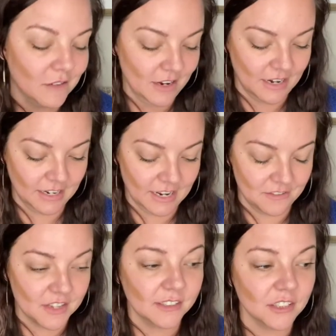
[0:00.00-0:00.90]
And again,
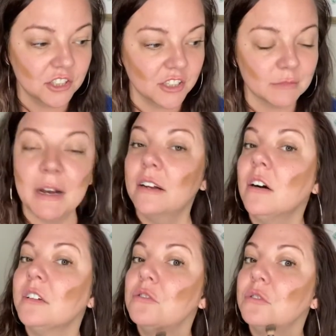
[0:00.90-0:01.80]
this is just my
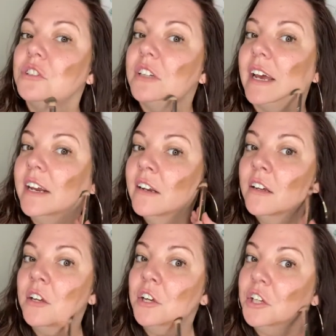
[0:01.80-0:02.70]
contour shade.
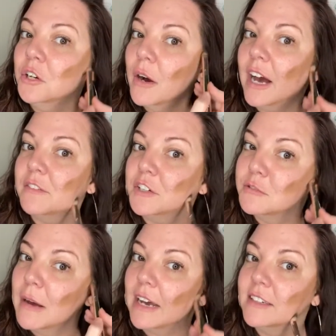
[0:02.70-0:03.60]
You'll have yours.
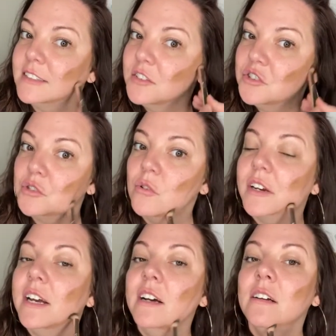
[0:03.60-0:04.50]
Mine is
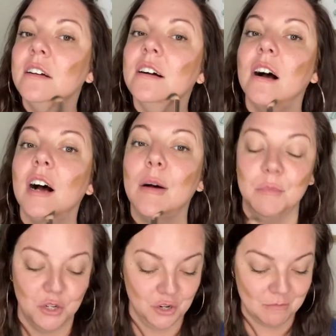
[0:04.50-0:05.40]
Astoria.
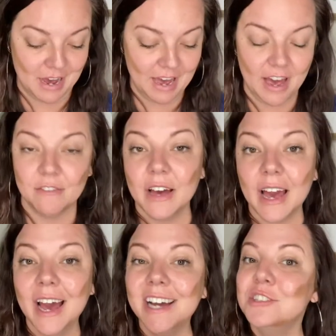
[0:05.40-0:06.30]
You might have
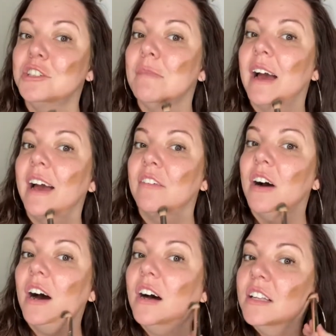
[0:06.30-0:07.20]
ash, you might have
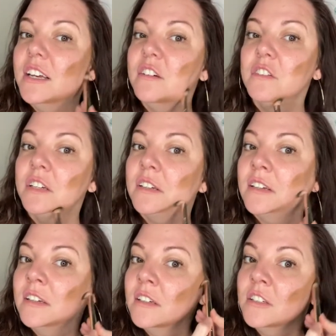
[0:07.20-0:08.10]
olive,
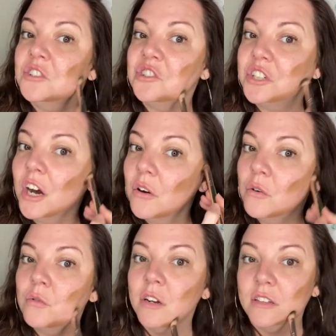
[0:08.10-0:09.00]

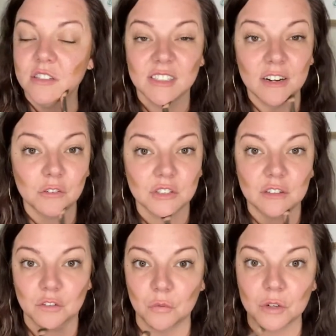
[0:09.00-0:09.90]
stone, several
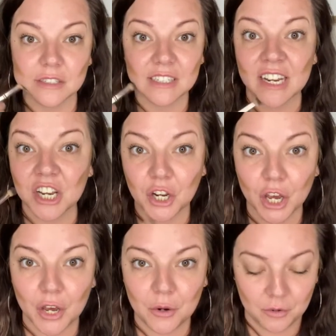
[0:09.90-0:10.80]
different ones.
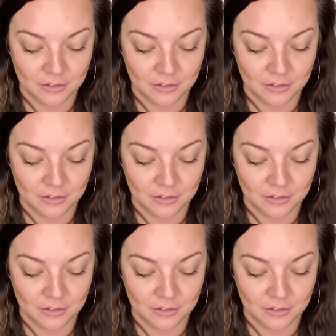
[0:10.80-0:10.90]
Indigo.